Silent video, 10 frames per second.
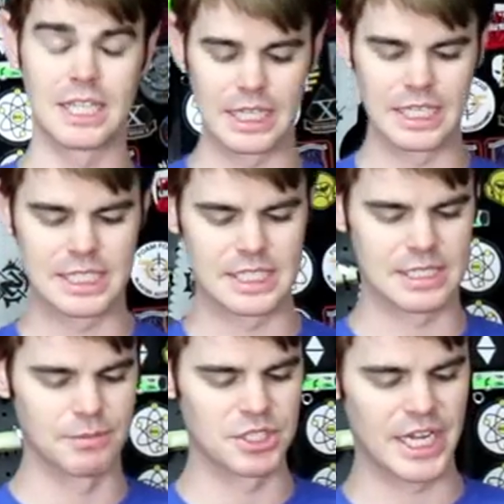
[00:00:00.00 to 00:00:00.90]
that leads to
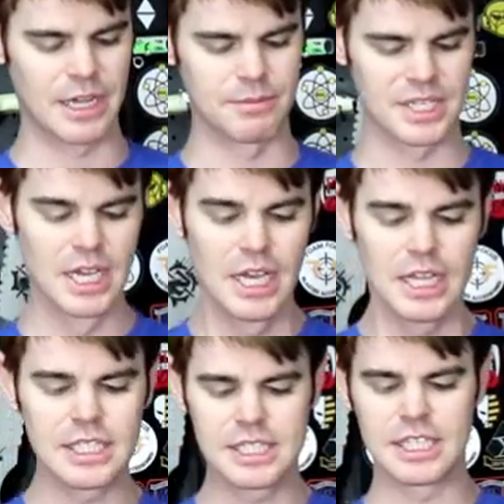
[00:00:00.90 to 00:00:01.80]
some jams.
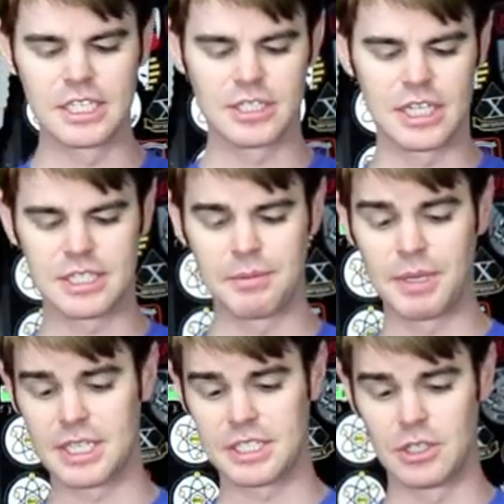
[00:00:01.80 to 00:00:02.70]
This is interesting
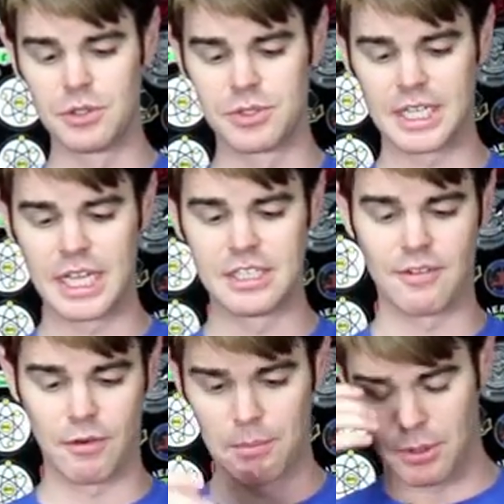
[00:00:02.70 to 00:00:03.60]
because they're using a
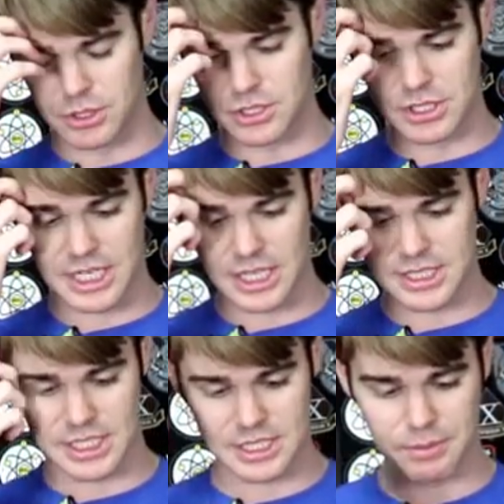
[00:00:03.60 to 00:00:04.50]
different pusher style
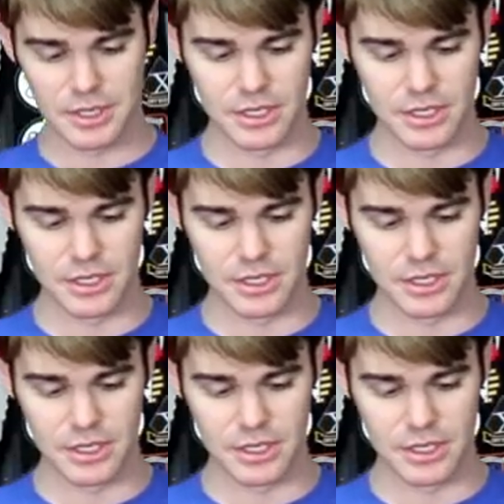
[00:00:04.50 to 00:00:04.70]
system